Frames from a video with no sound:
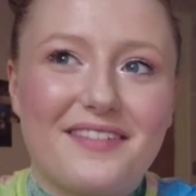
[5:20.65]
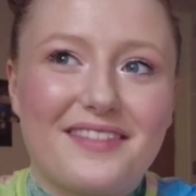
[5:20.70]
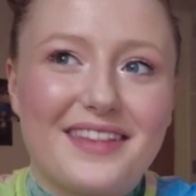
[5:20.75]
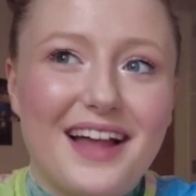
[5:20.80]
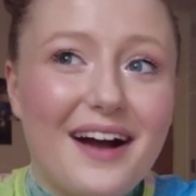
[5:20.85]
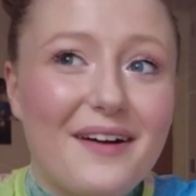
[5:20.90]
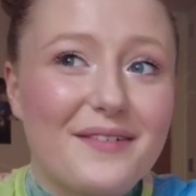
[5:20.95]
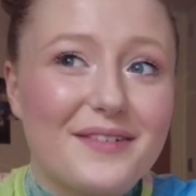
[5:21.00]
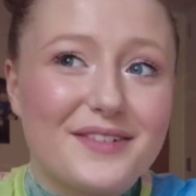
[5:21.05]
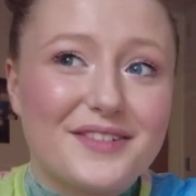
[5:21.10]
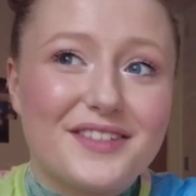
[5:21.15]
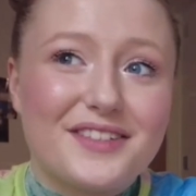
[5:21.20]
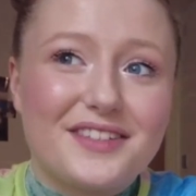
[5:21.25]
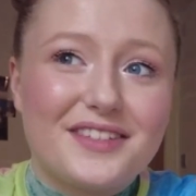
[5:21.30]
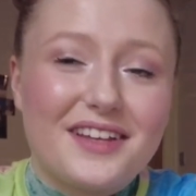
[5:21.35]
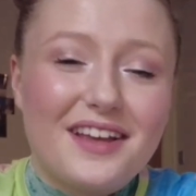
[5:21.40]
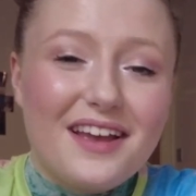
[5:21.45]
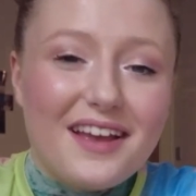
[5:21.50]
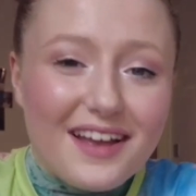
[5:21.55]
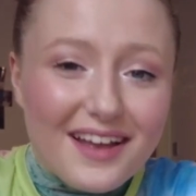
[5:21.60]
that was
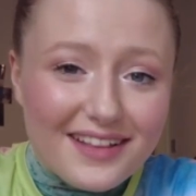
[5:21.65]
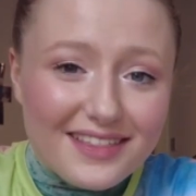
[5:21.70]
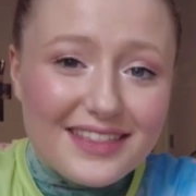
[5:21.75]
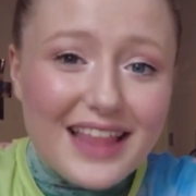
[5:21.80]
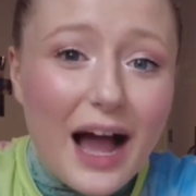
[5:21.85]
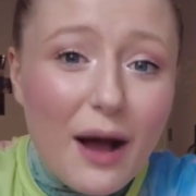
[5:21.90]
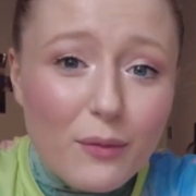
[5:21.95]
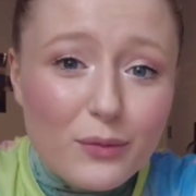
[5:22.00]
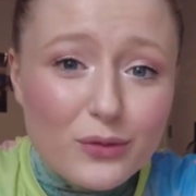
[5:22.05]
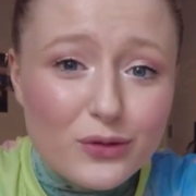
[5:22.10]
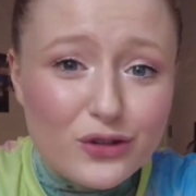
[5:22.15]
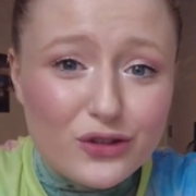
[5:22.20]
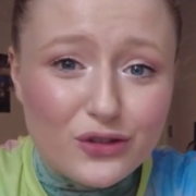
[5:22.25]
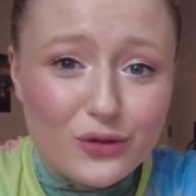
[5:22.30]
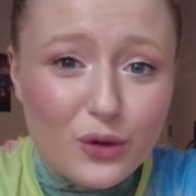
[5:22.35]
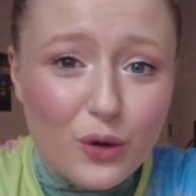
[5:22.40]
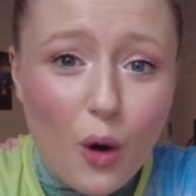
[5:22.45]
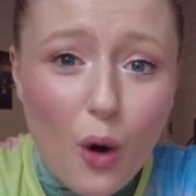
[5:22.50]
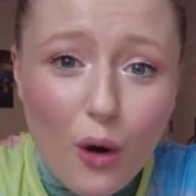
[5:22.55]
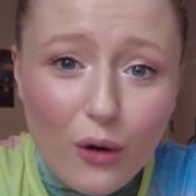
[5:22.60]
just
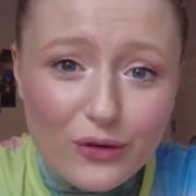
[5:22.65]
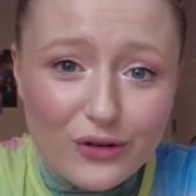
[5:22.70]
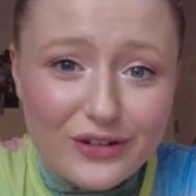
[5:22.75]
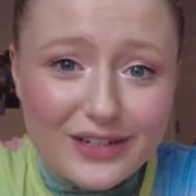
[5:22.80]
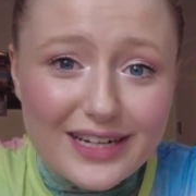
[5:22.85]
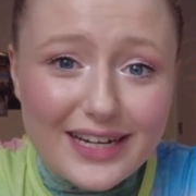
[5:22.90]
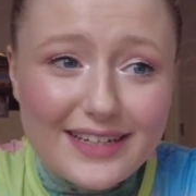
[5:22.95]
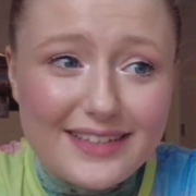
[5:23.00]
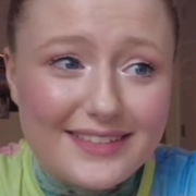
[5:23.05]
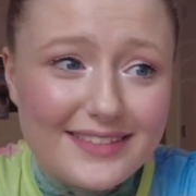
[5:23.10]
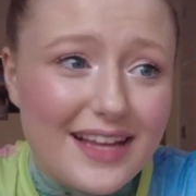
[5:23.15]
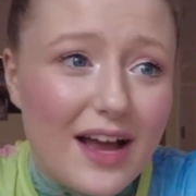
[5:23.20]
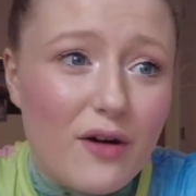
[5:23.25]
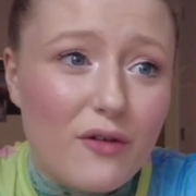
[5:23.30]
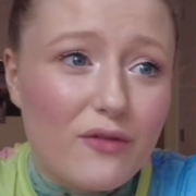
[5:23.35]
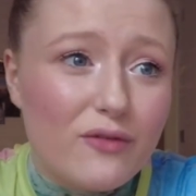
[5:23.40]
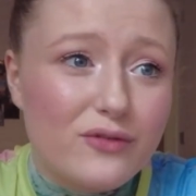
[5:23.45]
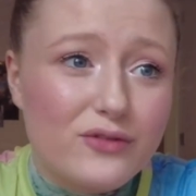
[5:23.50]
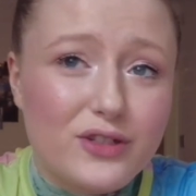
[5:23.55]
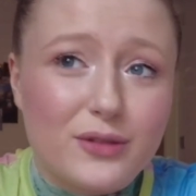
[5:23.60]
an honour in
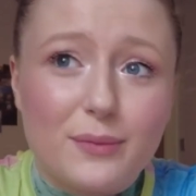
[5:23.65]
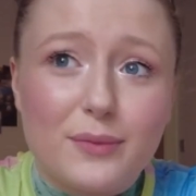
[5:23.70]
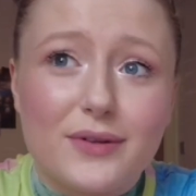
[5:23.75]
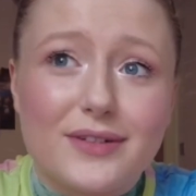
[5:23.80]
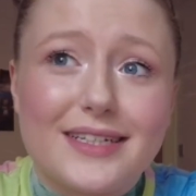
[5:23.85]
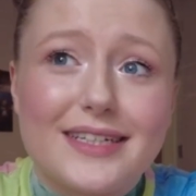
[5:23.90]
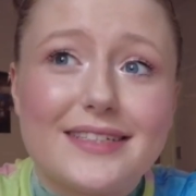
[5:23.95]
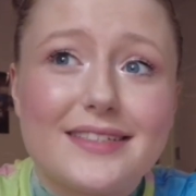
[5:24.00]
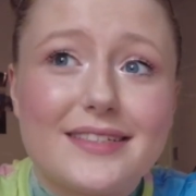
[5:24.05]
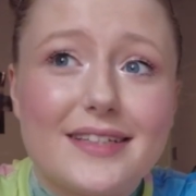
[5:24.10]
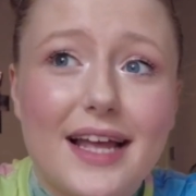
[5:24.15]
itself, to be honest.